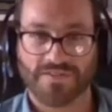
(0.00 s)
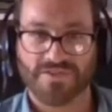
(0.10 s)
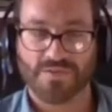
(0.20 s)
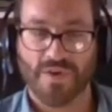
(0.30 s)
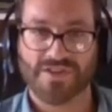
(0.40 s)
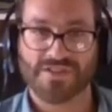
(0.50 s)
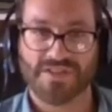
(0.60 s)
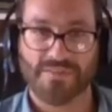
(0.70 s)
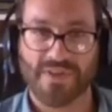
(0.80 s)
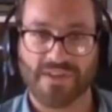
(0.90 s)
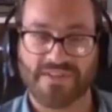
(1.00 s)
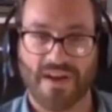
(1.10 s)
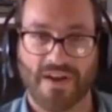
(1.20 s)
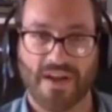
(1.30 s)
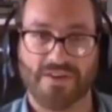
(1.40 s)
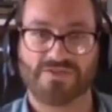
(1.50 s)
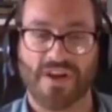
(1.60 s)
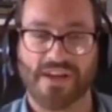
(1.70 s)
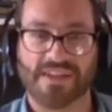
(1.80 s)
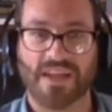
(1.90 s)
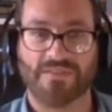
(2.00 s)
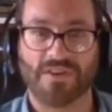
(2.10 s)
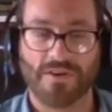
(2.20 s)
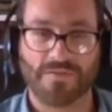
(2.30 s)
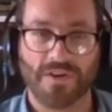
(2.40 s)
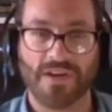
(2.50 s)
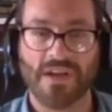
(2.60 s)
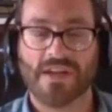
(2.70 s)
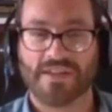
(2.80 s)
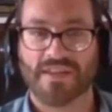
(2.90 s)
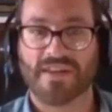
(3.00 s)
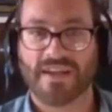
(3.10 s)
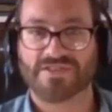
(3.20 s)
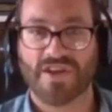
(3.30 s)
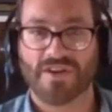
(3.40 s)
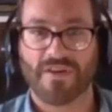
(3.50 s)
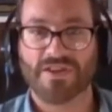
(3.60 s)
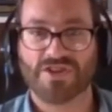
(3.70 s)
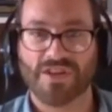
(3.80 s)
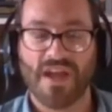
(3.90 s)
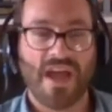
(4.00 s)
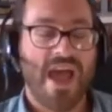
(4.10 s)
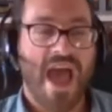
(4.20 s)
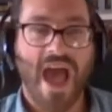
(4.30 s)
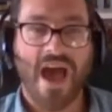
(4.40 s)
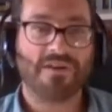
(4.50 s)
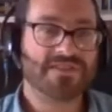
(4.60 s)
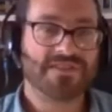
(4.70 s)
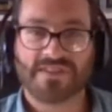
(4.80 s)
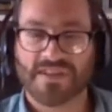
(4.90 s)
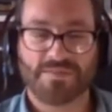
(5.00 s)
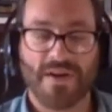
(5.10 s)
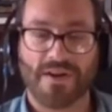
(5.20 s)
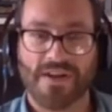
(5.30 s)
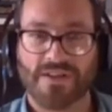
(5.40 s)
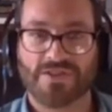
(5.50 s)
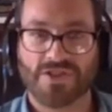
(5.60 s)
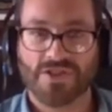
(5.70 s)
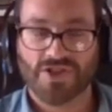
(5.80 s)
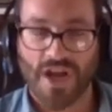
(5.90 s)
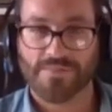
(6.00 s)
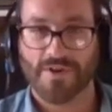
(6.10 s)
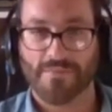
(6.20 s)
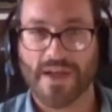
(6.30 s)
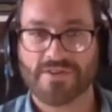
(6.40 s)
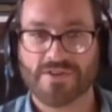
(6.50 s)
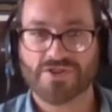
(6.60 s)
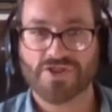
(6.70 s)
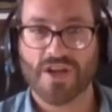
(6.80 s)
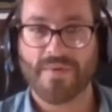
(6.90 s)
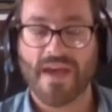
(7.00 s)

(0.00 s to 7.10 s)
situations in the military and you're trying to give it over to the next generation how has this experience shaped your mentorship?